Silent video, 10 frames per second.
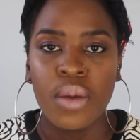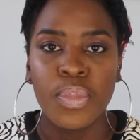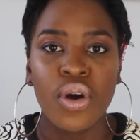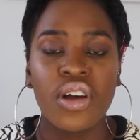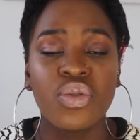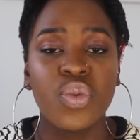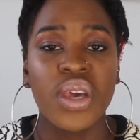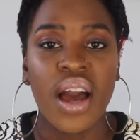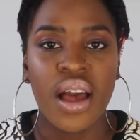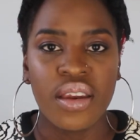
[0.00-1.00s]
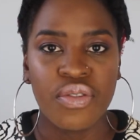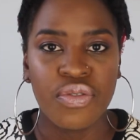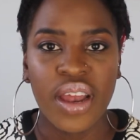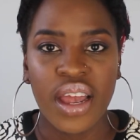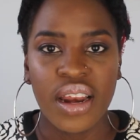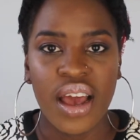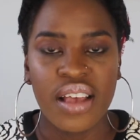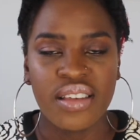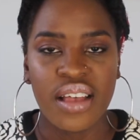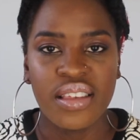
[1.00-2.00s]
because we kind of
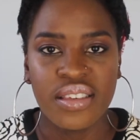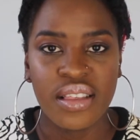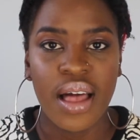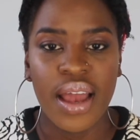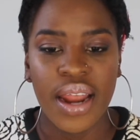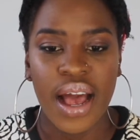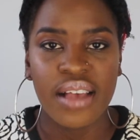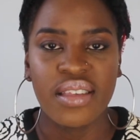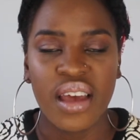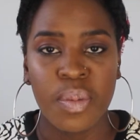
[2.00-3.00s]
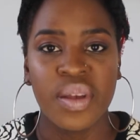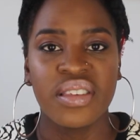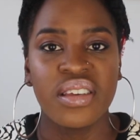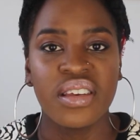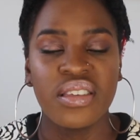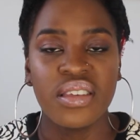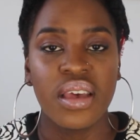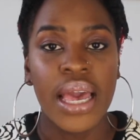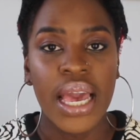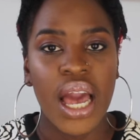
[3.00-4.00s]
recognize that this client has the capacity to
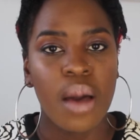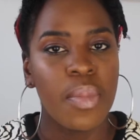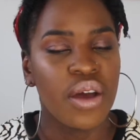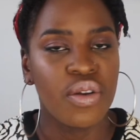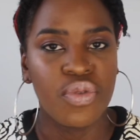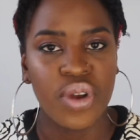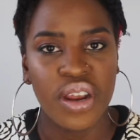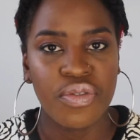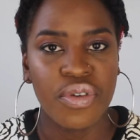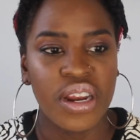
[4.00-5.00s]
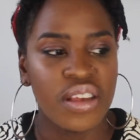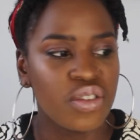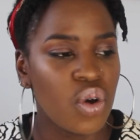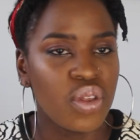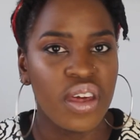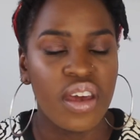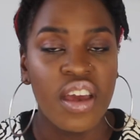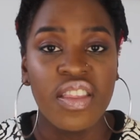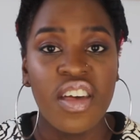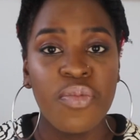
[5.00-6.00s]
come out of whatever it is, or they've
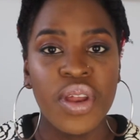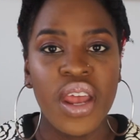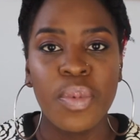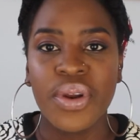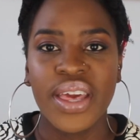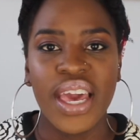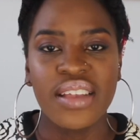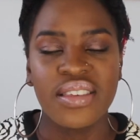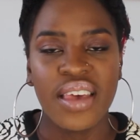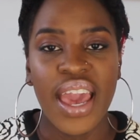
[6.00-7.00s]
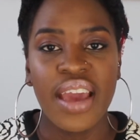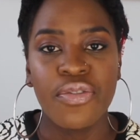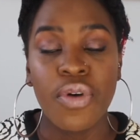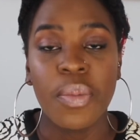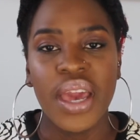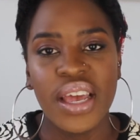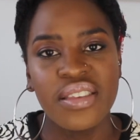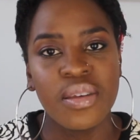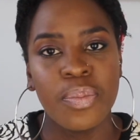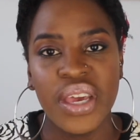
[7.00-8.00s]
been able to get to from A
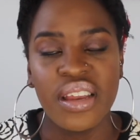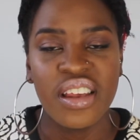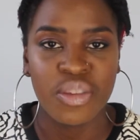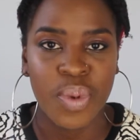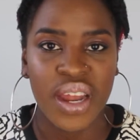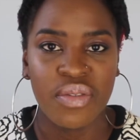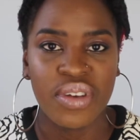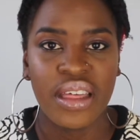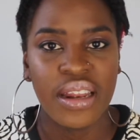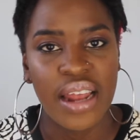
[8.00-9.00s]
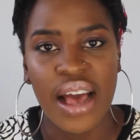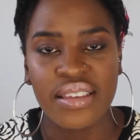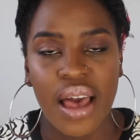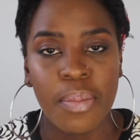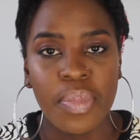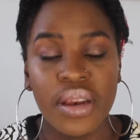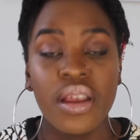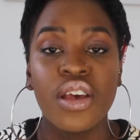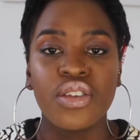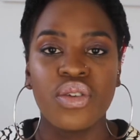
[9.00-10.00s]
to B despite everything that has happened,
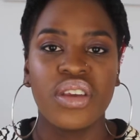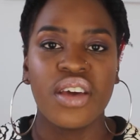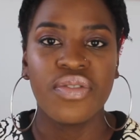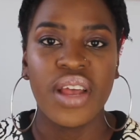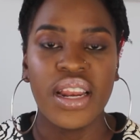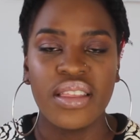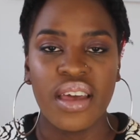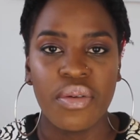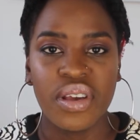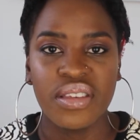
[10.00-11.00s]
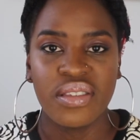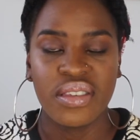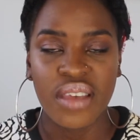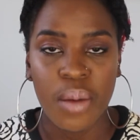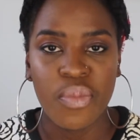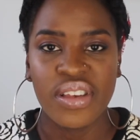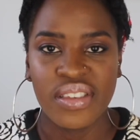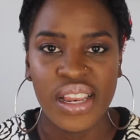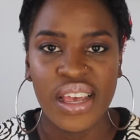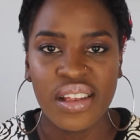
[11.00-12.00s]
so definitely there is some
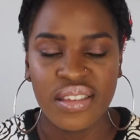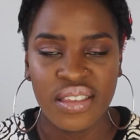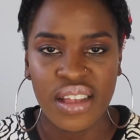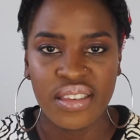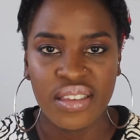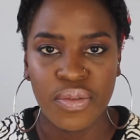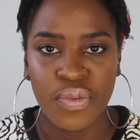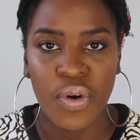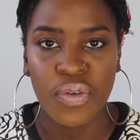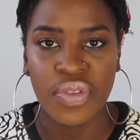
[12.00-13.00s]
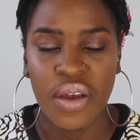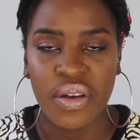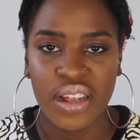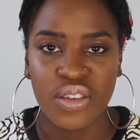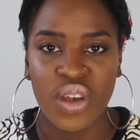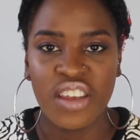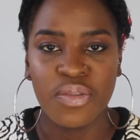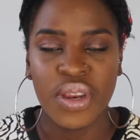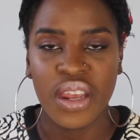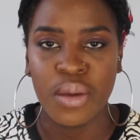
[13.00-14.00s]
resilience that's involved there, and that's why they've
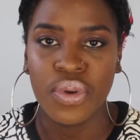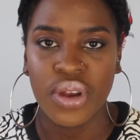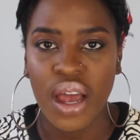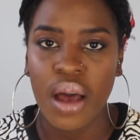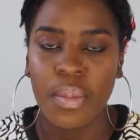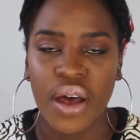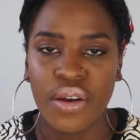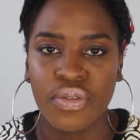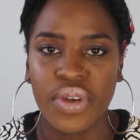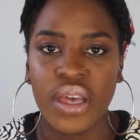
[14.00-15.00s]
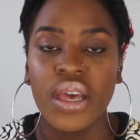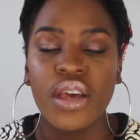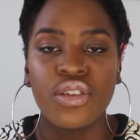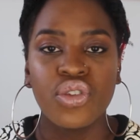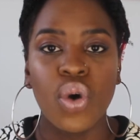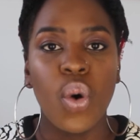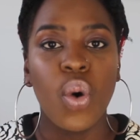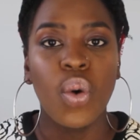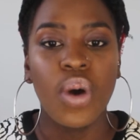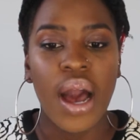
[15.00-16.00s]
been able to come out of it.
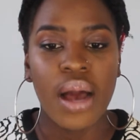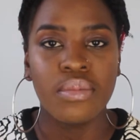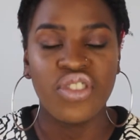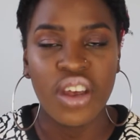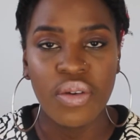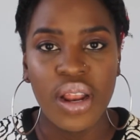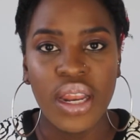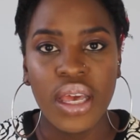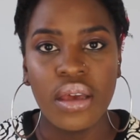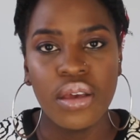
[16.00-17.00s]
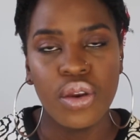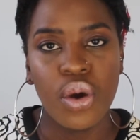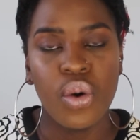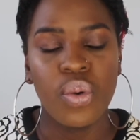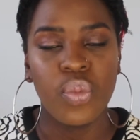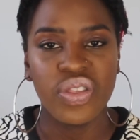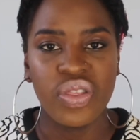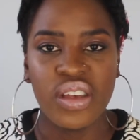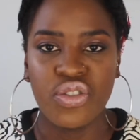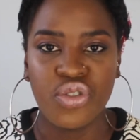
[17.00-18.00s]
So generally, you know, with
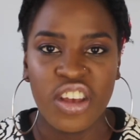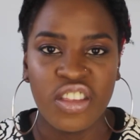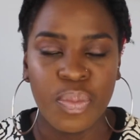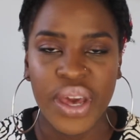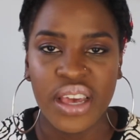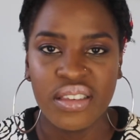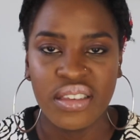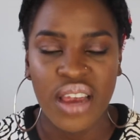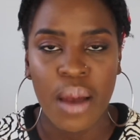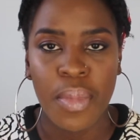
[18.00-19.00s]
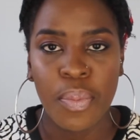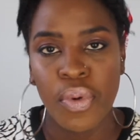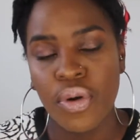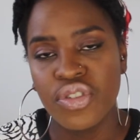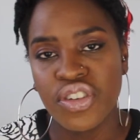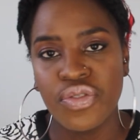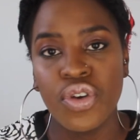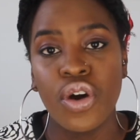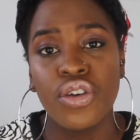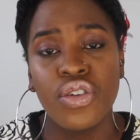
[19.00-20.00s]
the strength-based approach, if
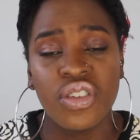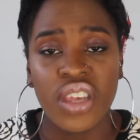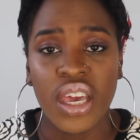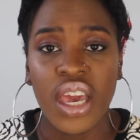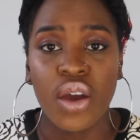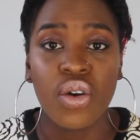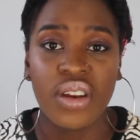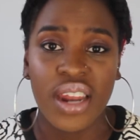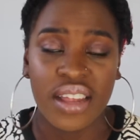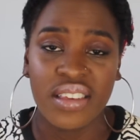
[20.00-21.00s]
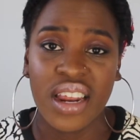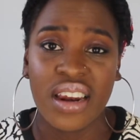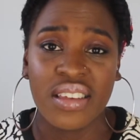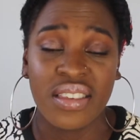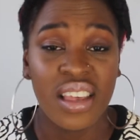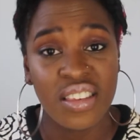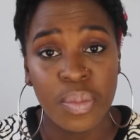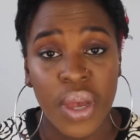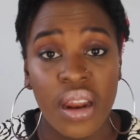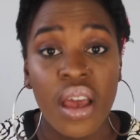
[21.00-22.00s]
you're using it in conducting an
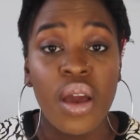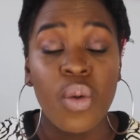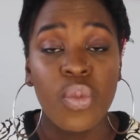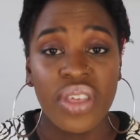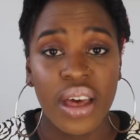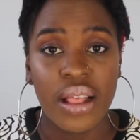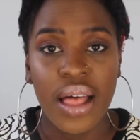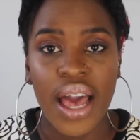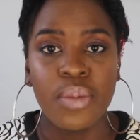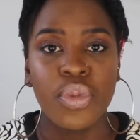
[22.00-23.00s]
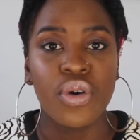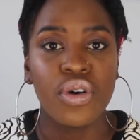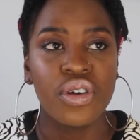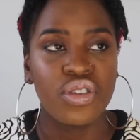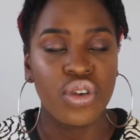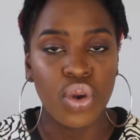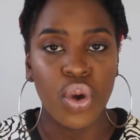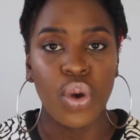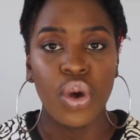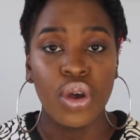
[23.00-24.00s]
assessment with a client, because you
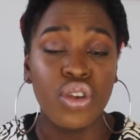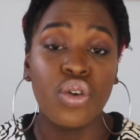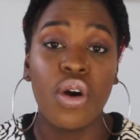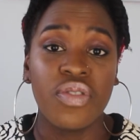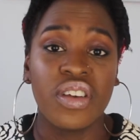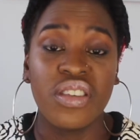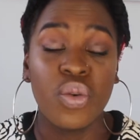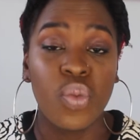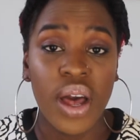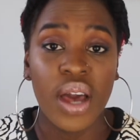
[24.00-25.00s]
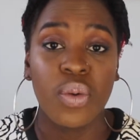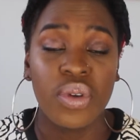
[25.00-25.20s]
know you obviously work